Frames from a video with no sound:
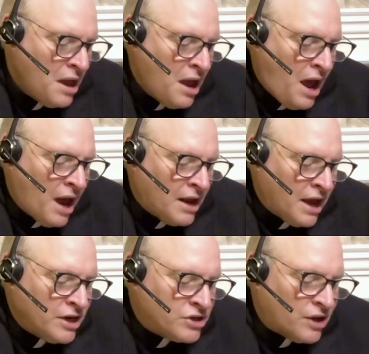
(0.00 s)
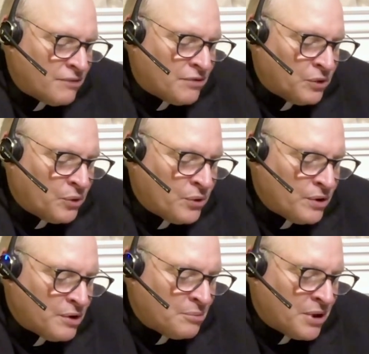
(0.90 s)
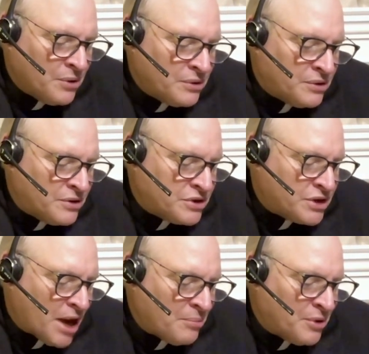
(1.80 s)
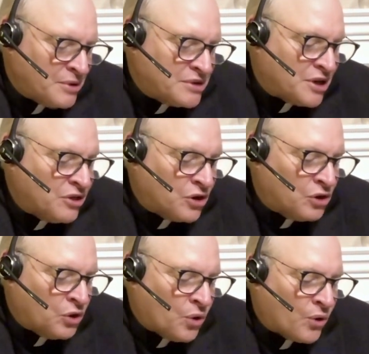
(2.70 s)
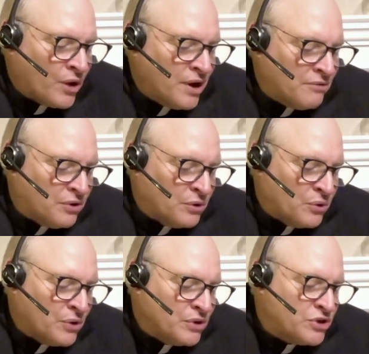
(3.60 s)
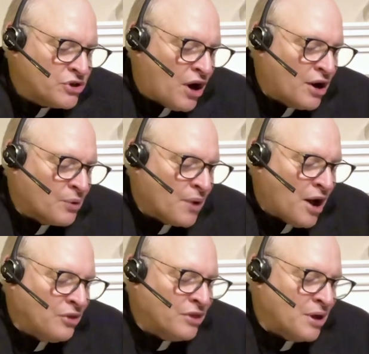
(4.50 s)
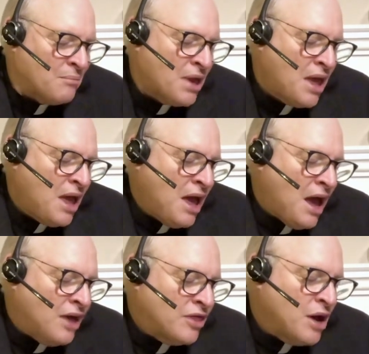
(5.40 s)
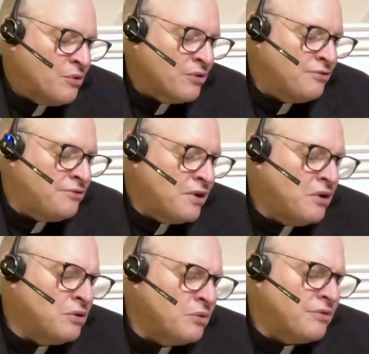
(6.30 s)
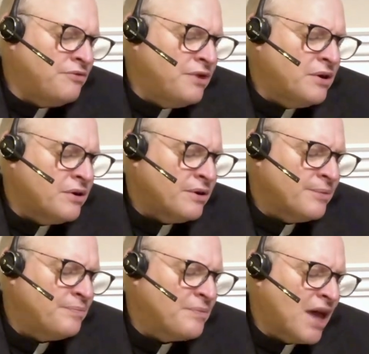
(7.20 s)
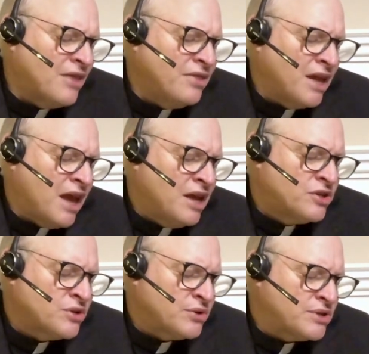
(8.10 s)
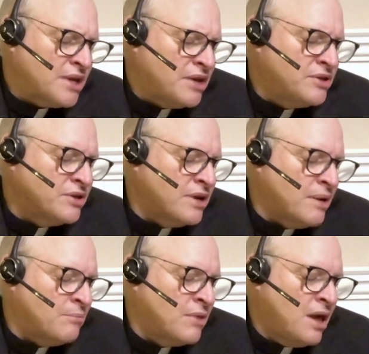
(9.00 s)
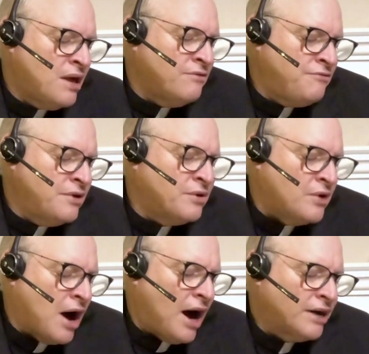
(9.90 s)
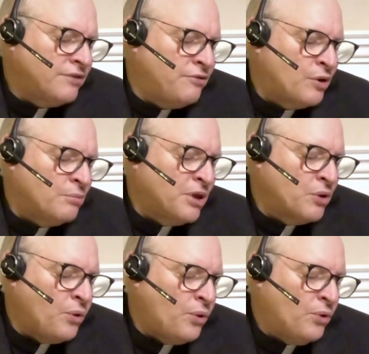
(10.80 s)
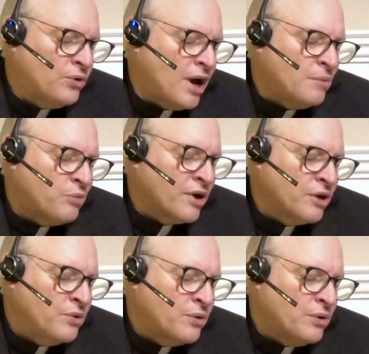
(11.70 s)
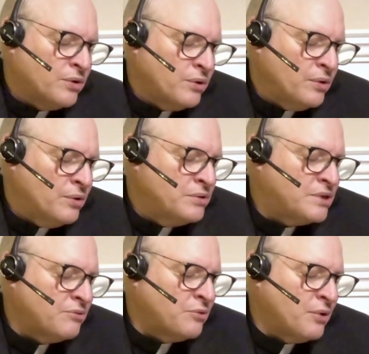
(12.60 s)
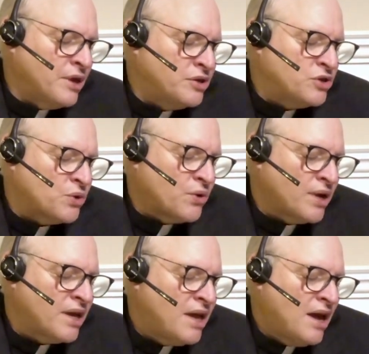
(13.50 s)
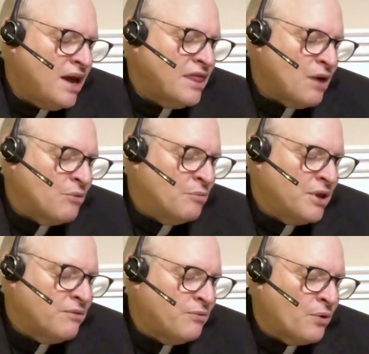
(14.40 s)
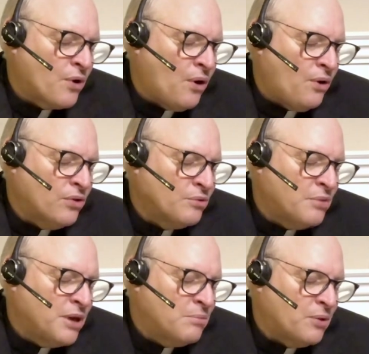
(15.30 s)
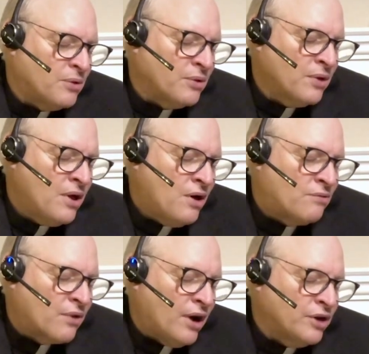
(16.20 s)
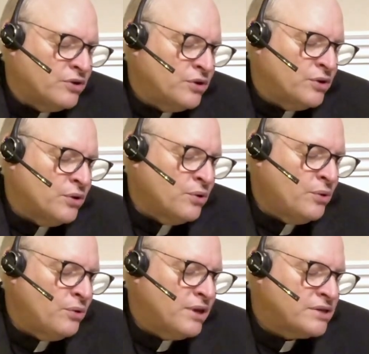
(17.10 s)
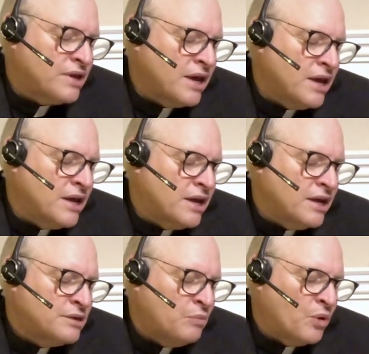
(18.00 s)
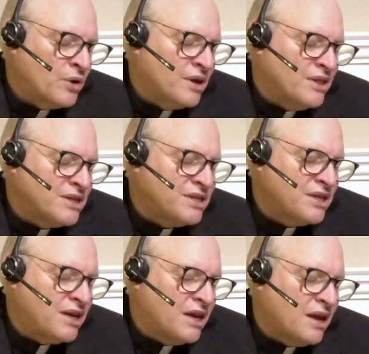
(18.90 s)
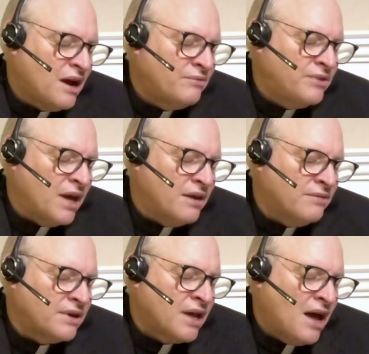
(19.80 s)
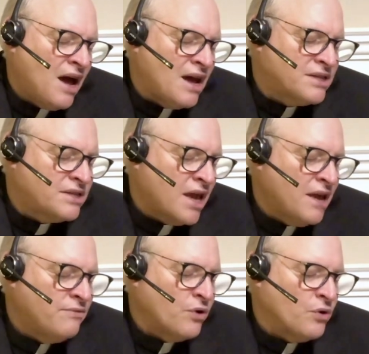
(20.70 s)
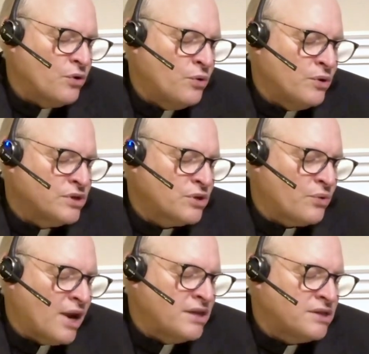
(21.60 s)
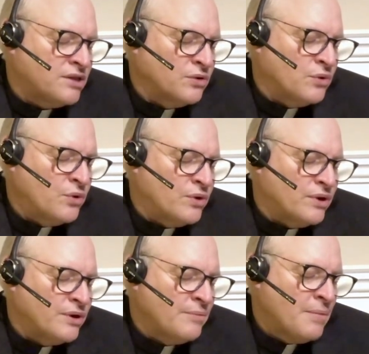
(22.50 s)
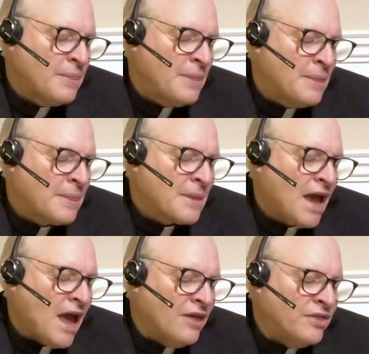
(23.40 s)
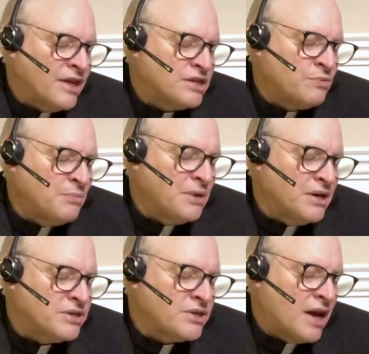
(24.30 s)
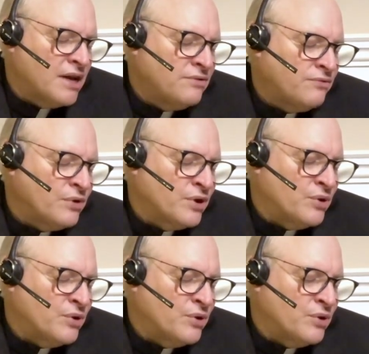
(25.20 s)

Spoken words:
An angel of the Lord appeared to the shepherds, and the glory of the Lord shone around them, and they were filled with fear. And the angel said to them, "Fear not, for behold, I bring you good news of great joy that will be for all the people. For unto you this day is born in the city of David a Savior, who is Christ the Lord. And this will be a sign for you.